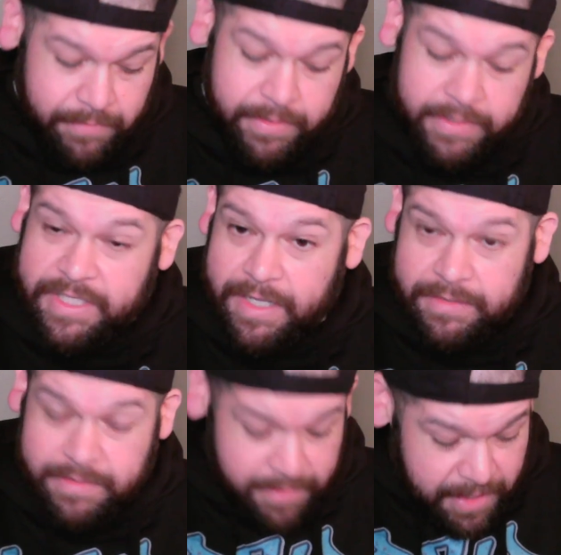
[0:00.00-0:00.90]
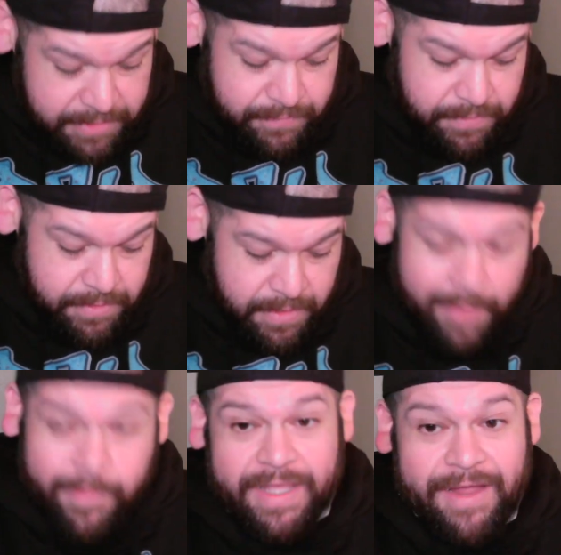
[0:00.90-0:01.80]
Now we're going to check out the next one.
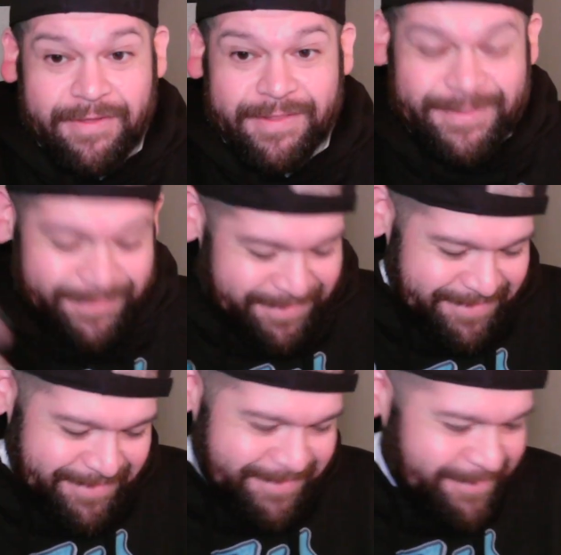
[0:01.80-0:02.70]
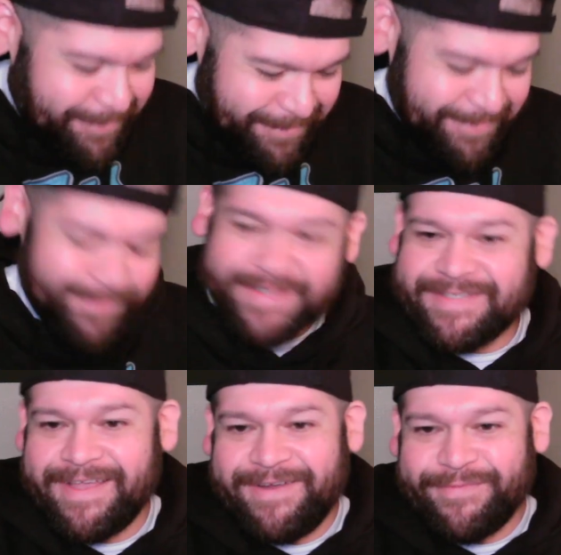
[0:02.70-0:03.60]
I'm going to carry this one. Oh, I'm
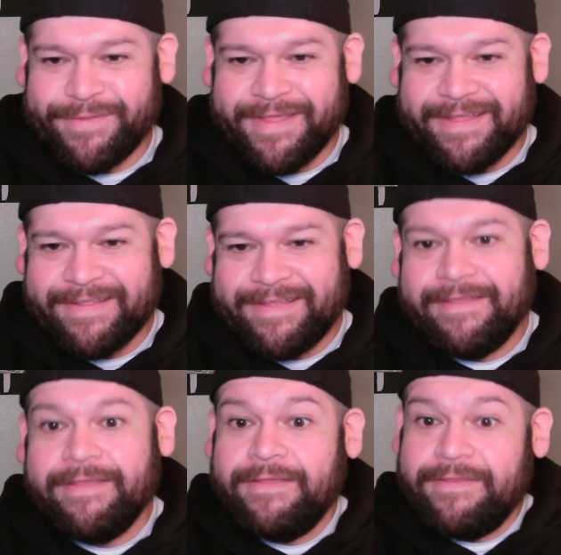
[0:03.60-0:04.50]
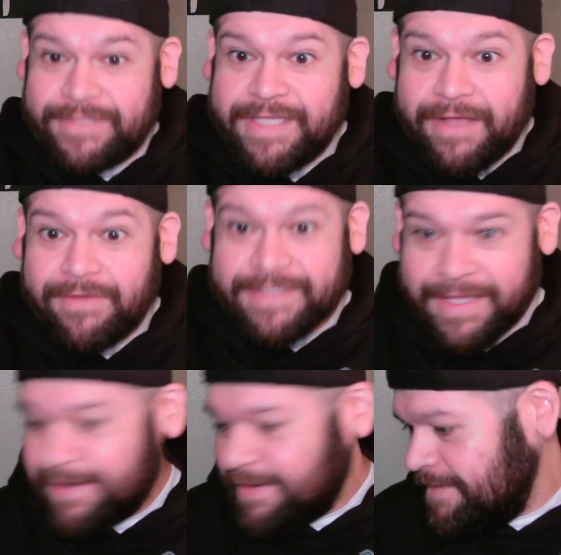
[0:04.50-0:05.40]
excited for that. You see how
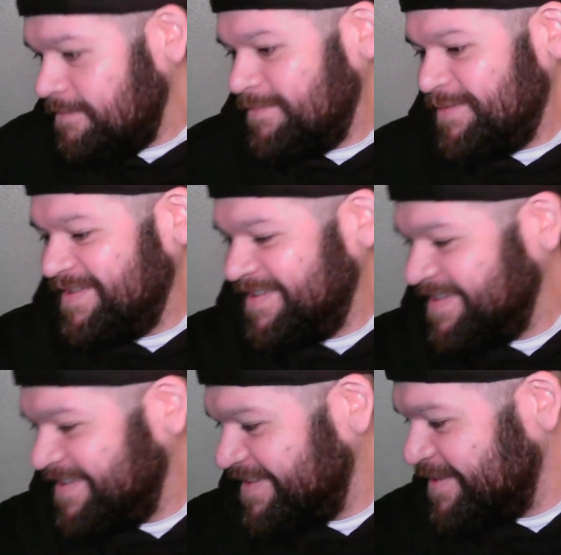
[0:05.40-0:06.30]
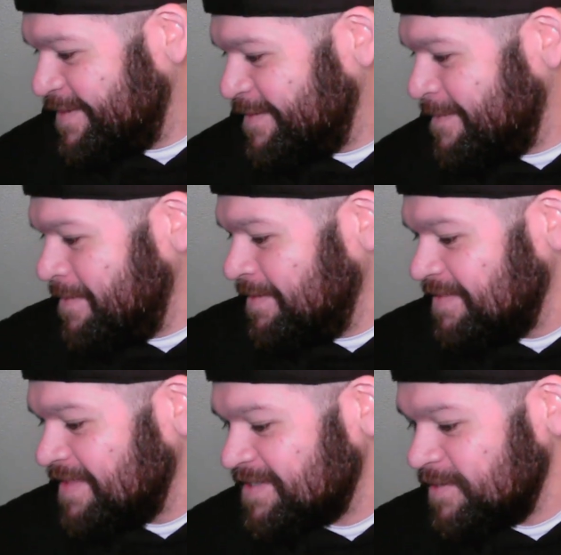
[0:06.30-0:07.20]
excited I am?
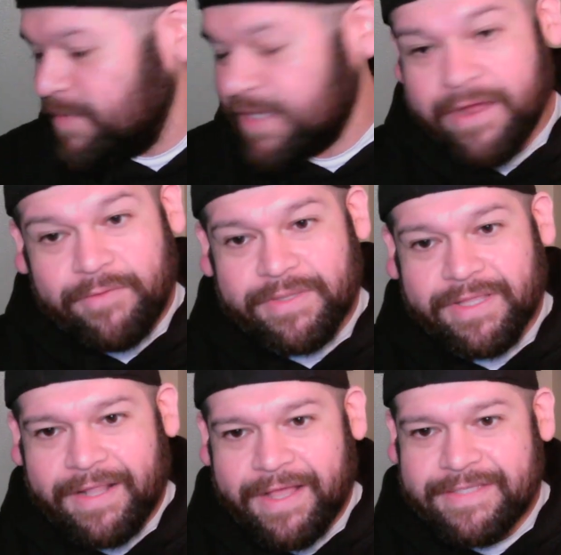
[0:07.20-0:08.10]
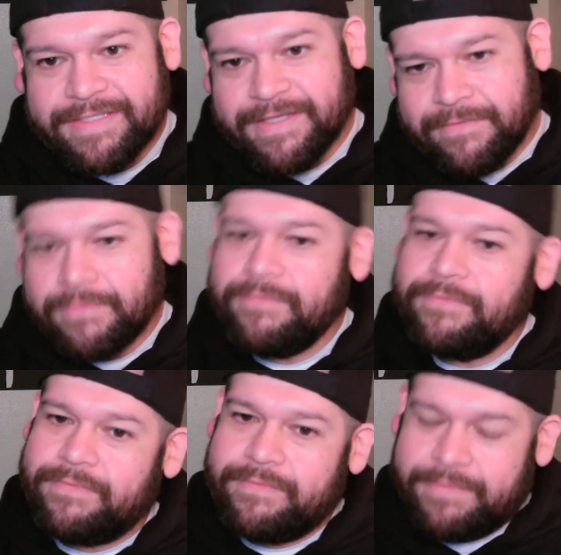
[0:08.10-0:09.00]
That's going to be carried with a Kizer.
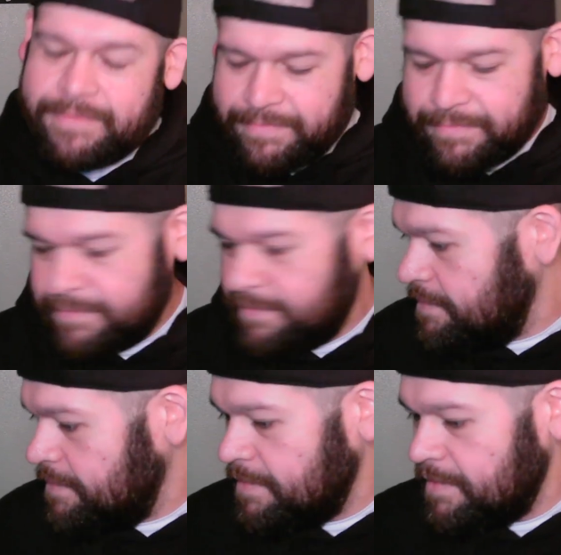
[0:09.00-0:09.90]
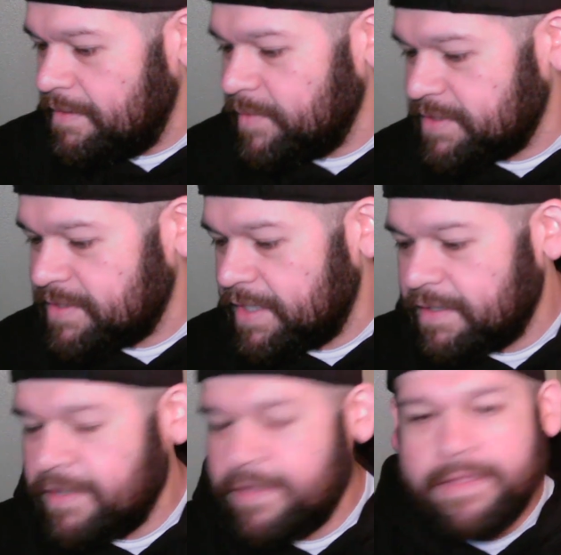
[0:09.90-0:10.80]
Oh, I'm excited.